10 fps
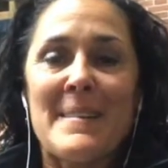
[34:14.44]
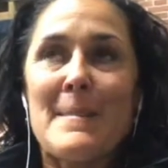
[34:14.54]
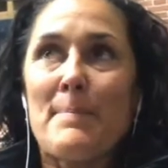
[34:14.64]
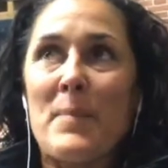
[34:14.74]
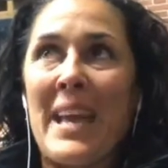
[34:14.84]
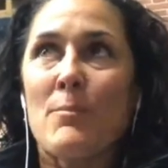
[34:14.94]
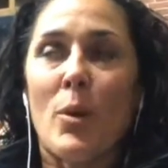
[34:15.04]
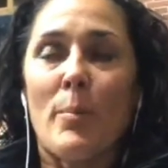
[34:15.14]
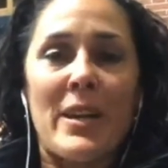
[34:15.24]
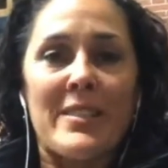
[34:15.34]
and what
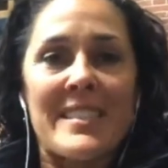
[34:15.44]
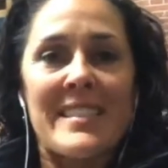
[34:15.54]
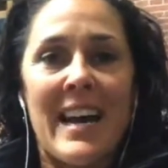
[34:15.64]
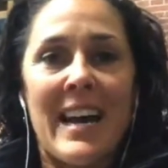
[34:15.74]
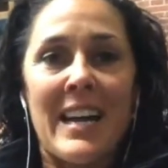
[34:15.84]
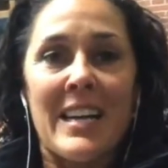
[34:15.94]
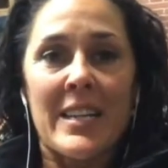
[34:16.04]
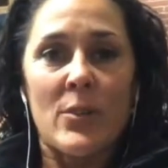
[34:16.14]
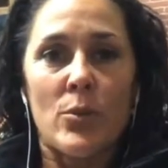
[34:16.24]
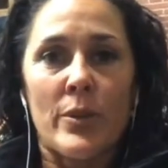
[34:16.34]
priorities are in
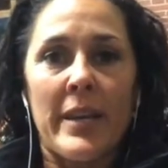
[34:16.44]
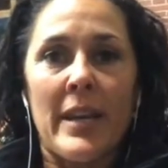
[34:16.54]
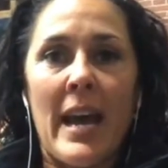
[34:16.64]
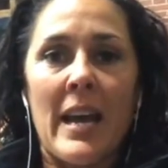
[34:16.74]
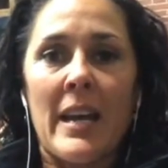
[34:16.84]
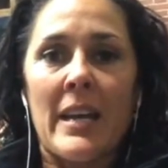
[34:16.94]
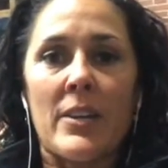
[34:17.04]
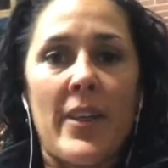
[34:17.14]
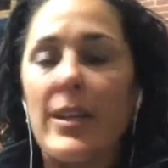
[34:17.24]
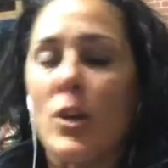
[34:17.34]
order
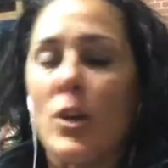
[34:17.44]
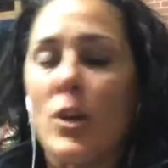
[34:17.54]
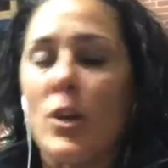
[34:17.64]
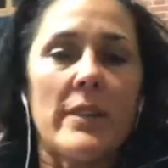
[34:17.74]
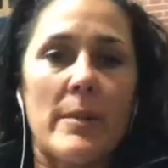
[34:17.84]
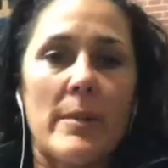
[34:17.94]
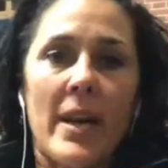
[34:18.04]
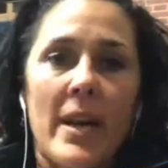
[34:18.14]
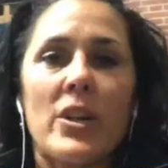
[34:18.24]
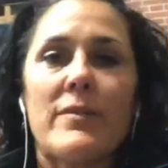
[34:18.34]
they're not living by, not
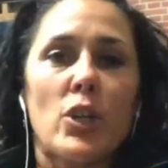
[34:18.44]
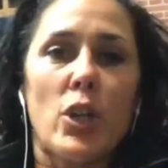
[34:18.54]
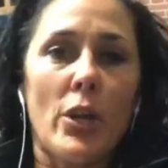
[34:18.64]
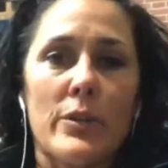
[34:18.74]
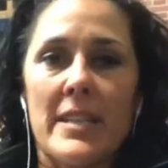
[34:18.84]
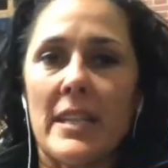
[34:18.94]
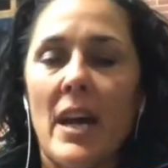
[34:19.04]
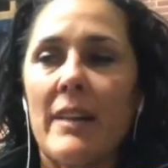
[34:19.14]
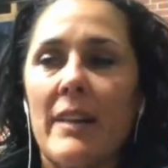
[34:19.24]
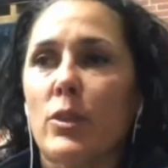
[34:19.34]
even close. Their life
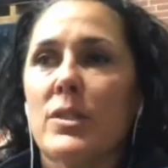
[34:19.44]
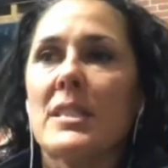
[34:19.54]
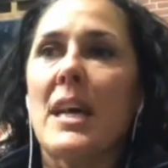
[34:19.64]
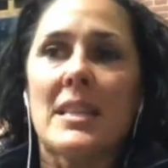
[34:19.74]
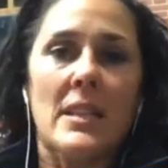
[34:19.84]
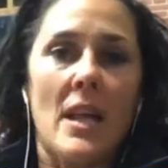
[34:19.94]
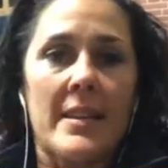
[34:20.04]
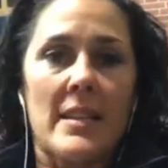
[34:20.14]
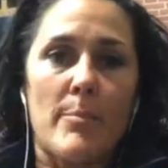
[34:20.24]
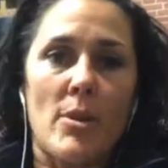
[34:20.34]
looks nothing like their
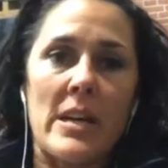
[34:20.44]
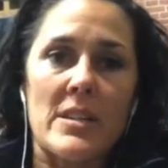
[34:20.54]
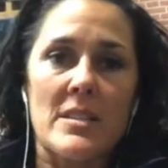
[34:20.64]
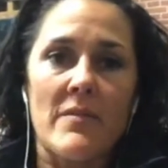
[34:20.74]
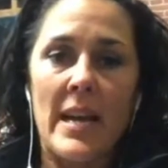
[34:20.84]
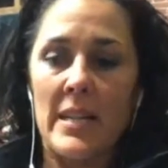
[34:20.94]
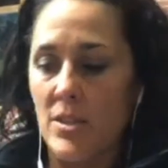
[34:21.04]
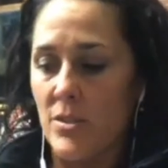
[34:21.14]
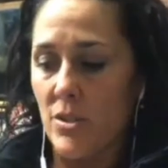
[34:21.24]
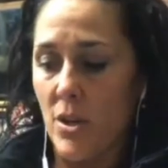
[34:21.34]
priorities and values.
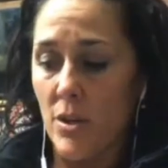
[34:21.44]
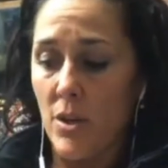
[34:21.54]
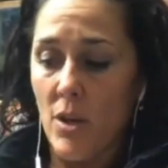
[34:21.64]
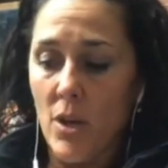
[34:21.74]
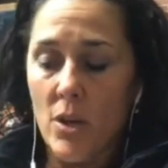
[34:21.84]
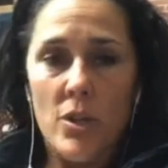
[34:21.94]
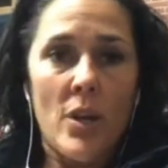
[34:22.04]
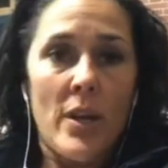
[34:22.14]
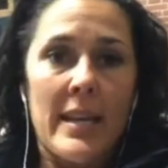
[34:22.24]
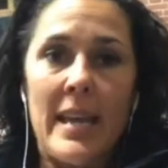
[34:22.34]
So,
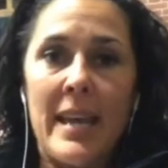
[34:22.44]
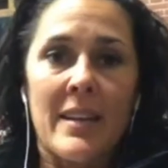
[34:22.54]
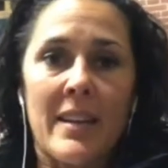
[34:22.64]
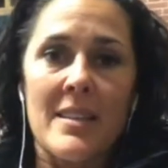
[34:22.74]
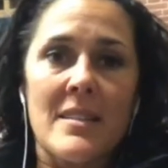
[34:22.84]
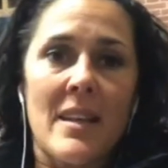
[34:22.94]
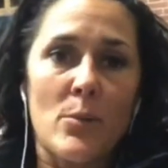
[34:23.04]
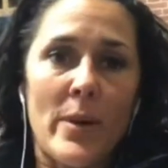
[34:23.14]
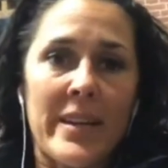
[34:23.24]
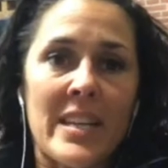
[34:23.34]
again, there's another
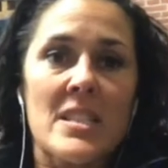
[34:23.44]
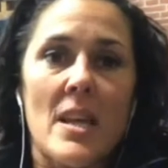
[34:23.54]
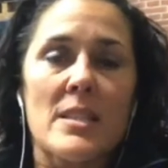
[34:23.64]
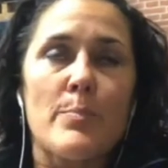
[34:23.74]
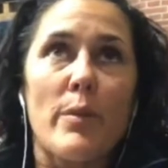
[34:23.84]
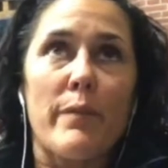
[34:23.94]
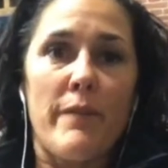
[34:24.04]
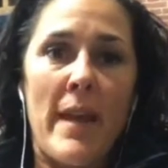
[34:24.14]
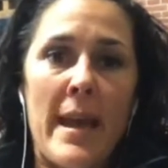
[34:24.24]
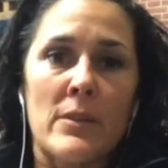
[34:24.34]
one. It's
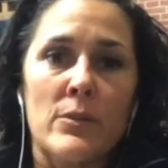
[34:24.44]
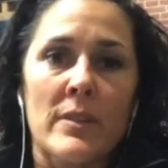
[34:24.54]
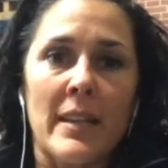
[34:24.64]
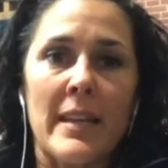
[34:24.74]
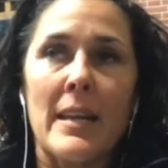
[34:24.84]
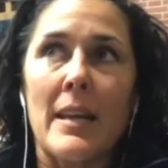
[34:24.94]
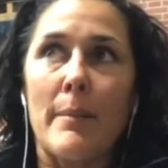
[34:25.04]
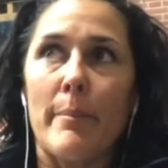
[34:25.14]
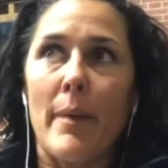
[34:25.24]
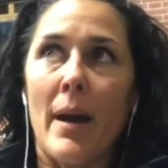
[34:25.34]
profoundly
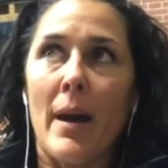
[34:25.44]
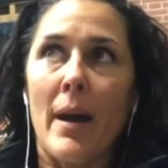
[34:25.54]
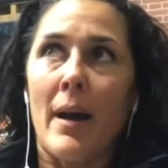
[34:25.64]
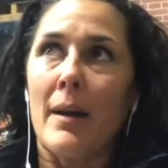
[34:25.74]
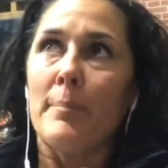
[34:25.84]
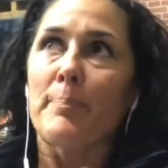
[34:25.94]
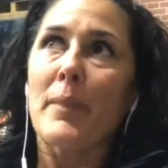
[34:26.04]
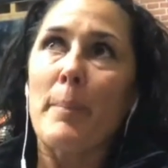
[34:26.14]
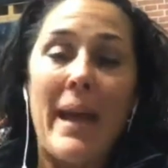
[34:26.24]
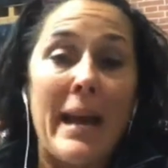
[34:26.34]

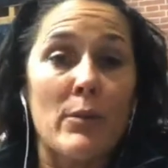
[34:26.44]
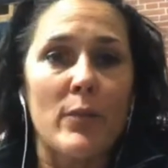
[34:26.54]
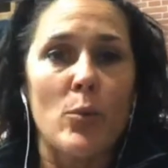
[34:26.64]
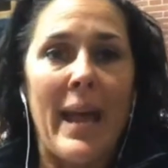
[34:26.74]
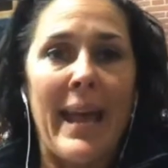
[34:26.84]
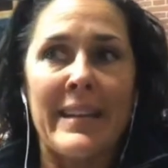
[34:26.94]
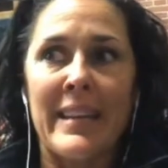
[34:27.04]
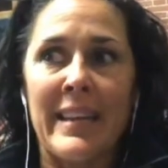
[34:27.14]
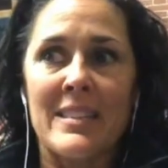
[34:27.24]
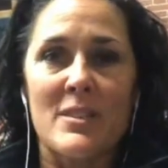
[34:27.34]
powerful, and
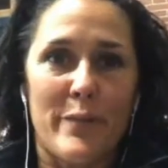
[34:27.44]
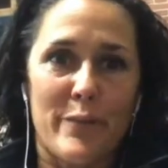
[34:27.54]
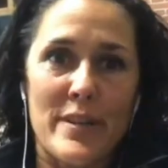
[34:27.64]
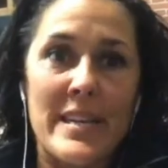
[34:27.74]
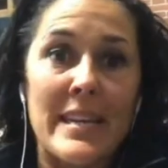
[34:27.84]
it's free.